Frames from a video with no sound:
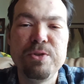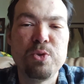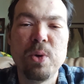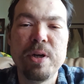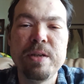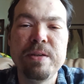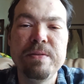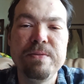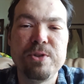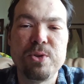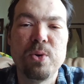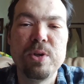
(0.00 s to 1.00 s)
20
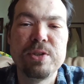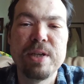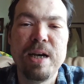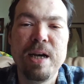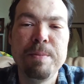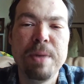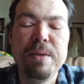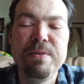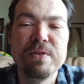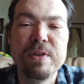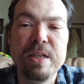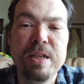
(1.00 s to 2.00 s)
stories high, maybe
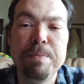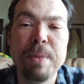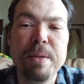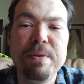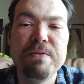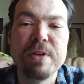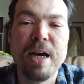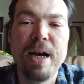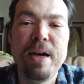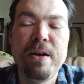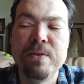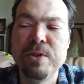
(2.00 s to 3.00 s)
even
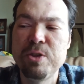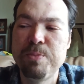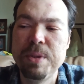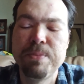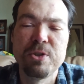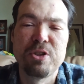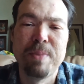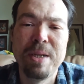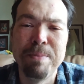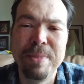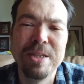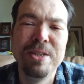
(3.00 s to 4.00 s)
higher, and these people
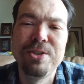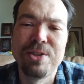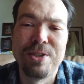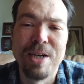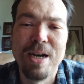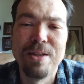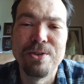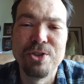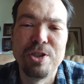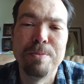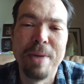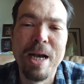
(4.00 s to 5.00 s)
spend millions of
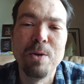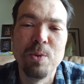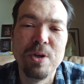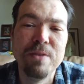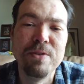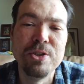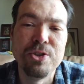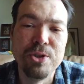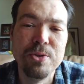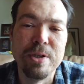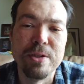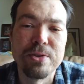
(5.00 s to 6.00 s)
dollars to buy one of these
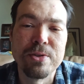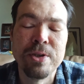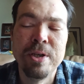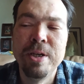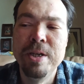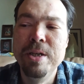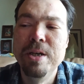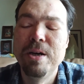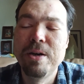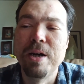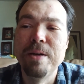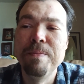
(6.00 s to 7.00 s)
units.
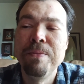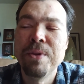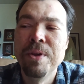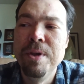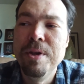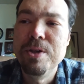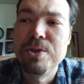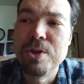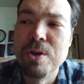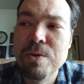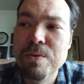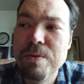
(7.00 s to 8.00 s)
All right.
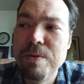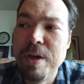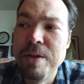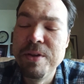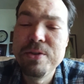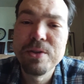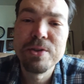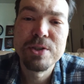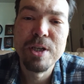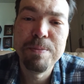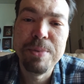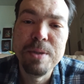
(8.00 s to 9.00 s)
So, and these are the
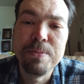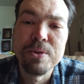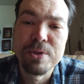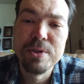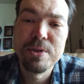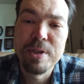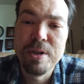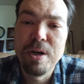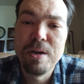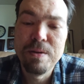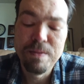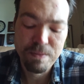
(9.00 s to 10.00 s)
same people, since they
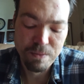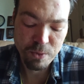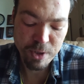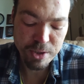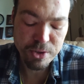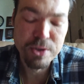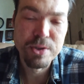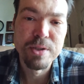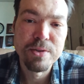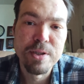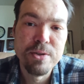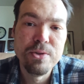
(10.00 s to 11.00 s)
are rich and
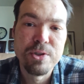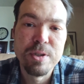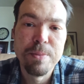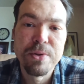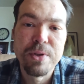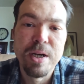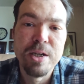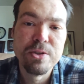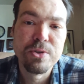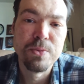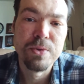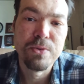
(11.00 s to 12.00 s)
since they do
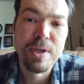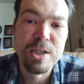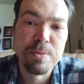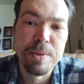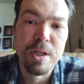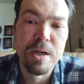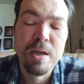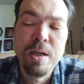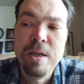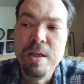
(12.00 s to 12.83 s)
sympathize with Hezbollah,